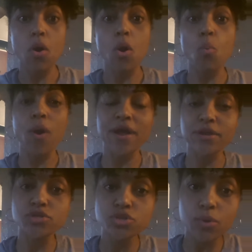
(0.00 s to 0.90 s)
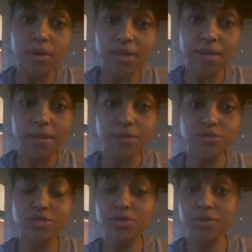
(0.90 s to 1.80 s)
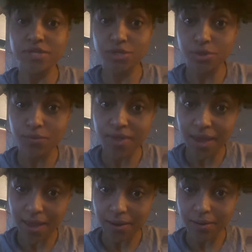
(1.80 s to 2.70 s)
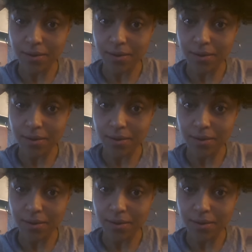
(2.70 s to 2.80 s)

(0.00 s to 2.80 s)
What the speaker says: on why you're doing it, so you need to know that.